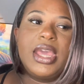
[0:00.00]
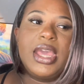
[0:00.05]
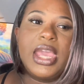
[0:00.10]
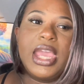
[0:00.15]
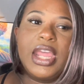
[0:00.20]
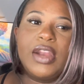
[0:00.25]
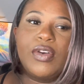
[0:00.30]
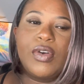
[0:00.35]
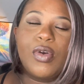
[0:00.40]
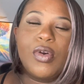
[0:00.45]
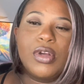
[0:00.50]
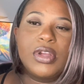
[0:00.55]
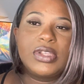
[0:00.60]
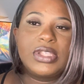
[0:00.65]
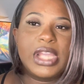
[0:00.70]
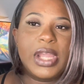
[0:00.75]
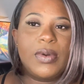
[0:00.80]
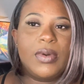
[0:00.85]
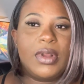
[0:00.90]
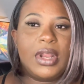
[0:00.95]
And of course
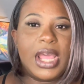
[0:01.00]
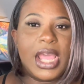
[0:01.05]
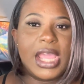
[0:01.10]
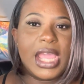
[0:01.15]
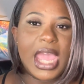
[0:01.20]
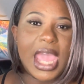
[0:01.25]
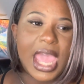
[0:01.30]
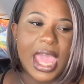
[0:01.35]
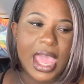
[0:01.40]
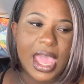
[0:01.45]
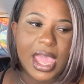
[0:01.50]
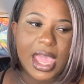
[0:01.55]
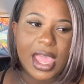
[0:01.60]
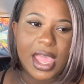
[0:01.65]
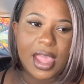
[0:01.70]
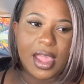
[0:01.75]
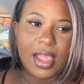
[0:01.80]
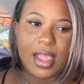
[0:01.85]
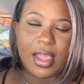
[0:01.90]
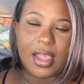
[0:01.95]
they were like,
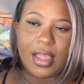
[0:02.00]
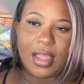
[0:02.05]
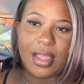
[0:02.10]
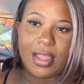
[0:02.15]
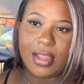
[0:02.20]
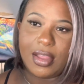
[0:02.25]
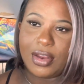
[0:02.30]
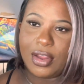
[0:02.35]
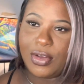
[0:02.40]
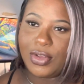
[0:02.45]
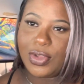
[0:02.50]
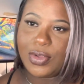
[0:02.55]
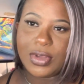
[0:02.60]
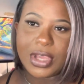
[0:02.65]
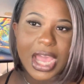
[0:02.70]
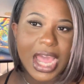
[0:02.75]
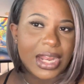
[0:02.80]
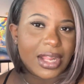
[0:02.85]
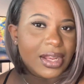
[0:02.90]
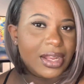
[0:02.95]
hey, you
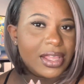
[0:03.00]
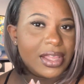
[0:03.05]
gotta